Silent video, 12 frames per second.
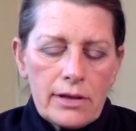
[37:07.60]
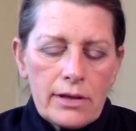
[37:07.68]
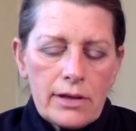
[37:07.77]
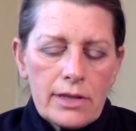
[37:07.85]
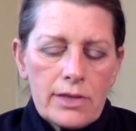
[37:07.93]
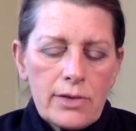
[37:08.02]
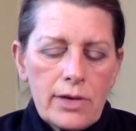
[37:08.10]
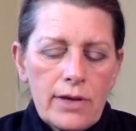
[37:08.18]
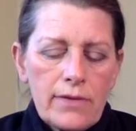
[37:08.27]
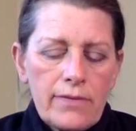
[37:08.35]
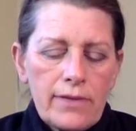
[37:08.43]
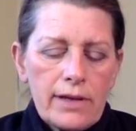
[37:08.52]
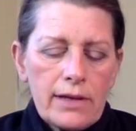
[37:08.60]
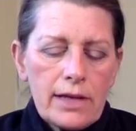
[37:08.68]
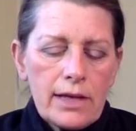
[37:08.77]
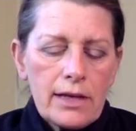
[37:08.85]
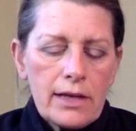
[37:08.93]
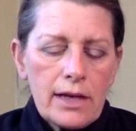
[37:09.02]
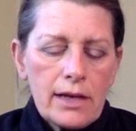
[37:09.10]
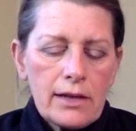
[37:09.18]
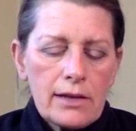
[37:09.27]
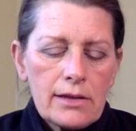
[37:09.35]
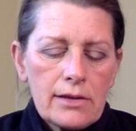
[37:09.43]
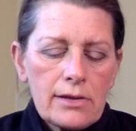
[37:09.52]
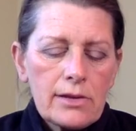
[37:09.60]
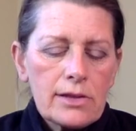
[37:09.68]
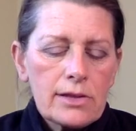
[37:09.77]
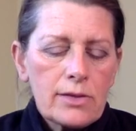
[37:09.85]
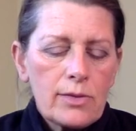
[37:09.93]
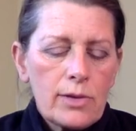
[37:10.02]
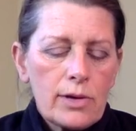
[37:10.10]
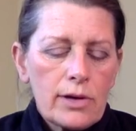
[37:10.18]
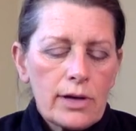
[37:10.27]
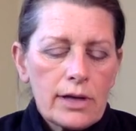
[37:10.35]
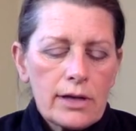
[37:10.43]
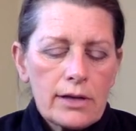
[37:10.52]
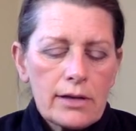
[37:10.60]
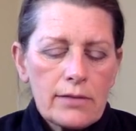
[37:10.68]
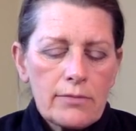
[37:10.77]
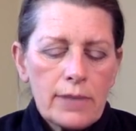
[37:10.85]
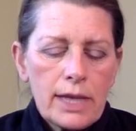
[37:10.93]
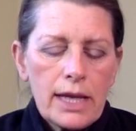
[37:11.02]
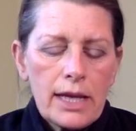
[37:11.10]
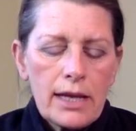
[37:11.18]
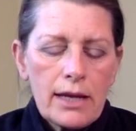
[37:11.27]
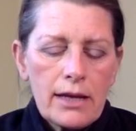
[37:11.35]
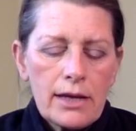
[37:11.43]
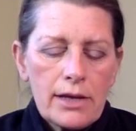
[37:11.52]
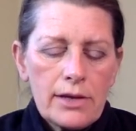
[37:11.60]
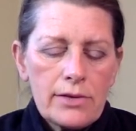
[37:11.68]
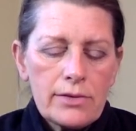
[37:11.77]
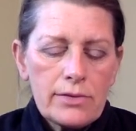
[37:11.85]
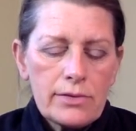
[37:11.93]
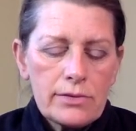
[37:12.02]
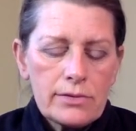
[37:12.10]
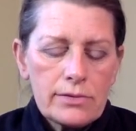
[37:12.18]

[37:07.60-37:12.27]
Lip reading: enjoy the feeling and look toward beginning anew.